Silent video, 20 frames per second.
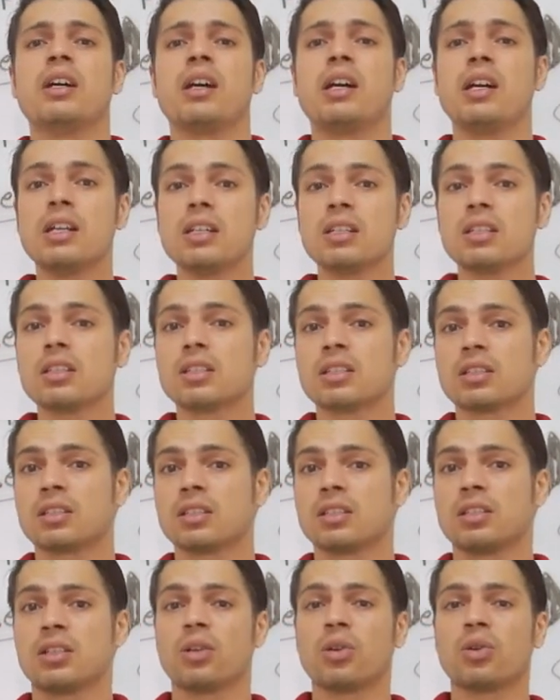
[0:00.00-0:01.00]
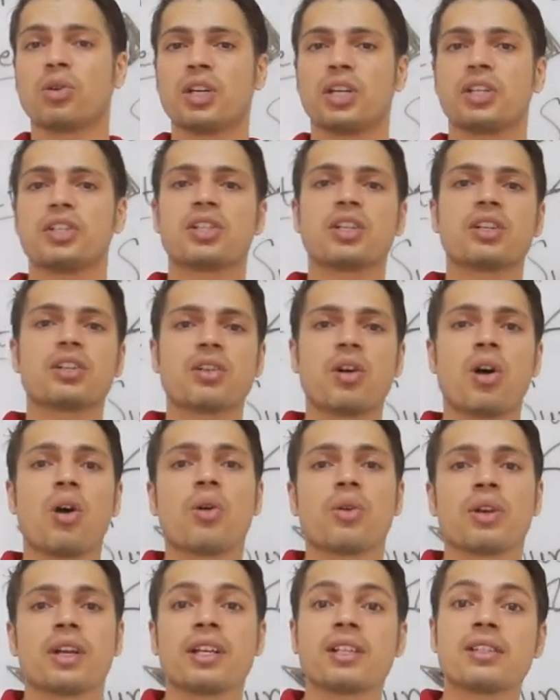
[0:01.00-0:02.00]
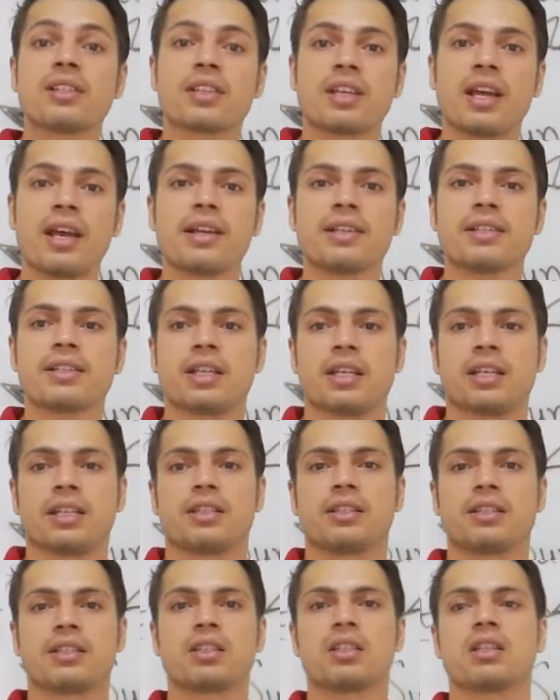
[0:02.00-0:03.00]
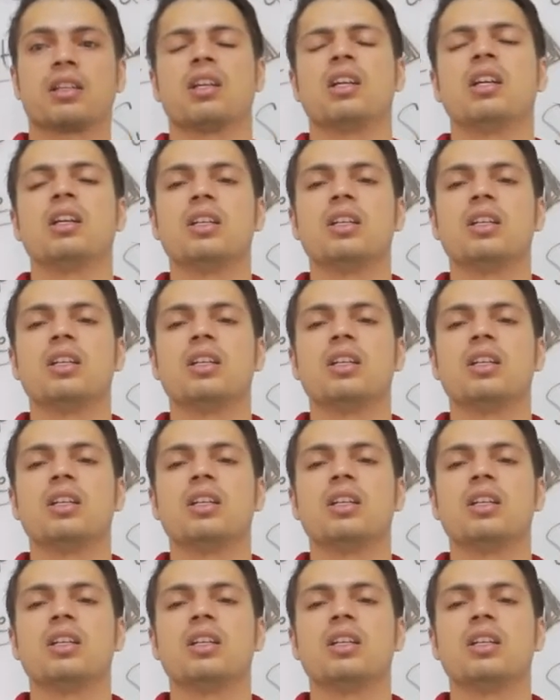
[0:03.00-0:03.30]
Earth's rotation on its axis.